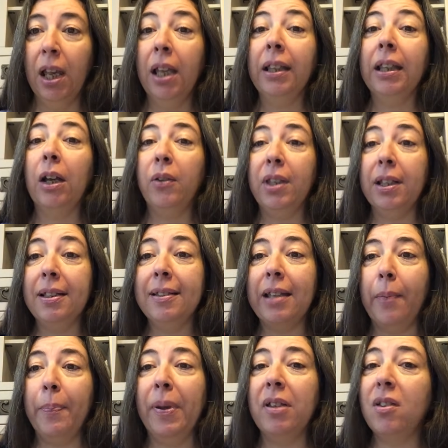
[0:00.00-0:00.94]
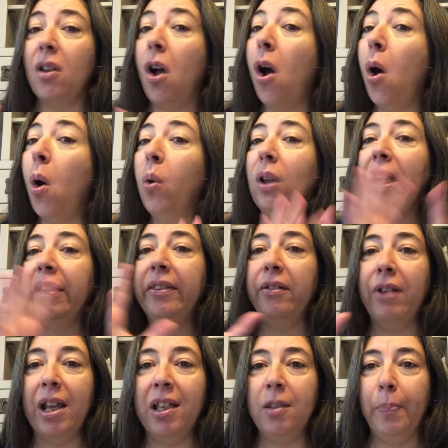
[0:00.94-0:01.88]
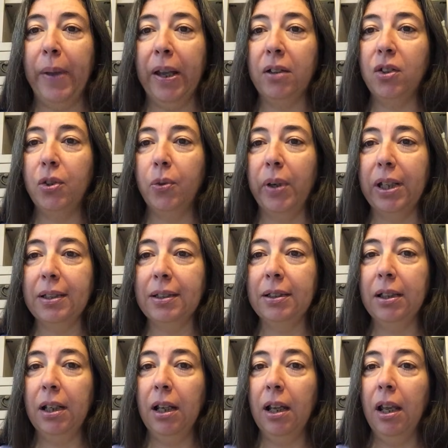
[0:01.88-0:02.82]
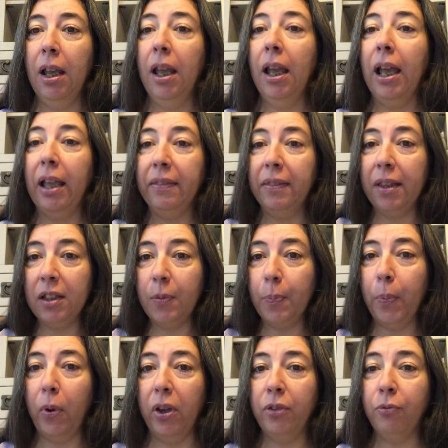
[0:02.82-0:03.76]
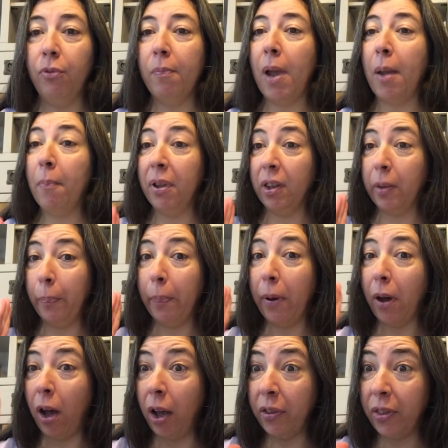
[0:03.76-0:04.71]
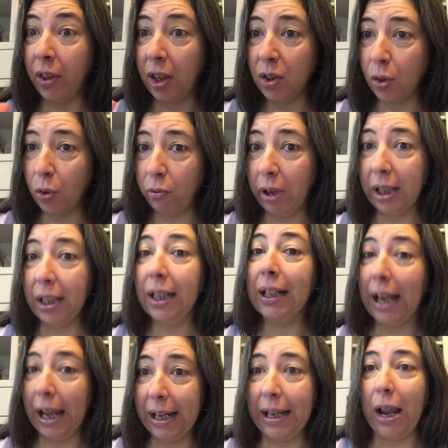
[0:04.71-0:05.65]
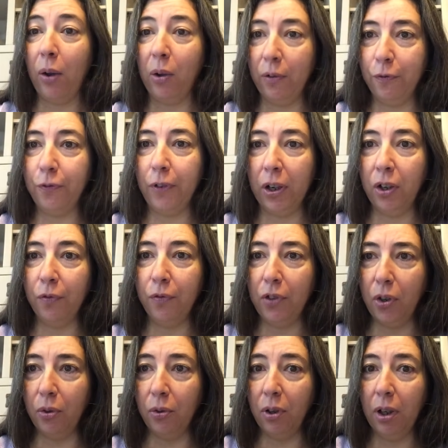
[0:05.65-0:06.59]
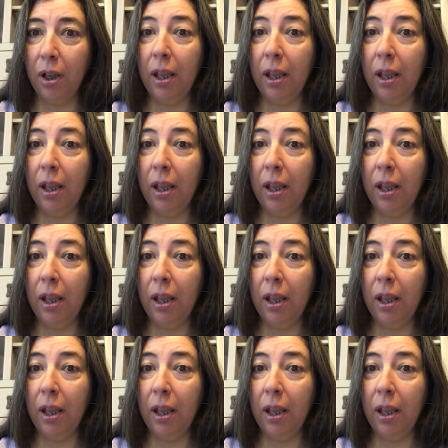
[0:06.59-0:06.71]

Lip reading: Now, this step has a whole other aspect to it. At this point, remember, the path is already laid out in front of you.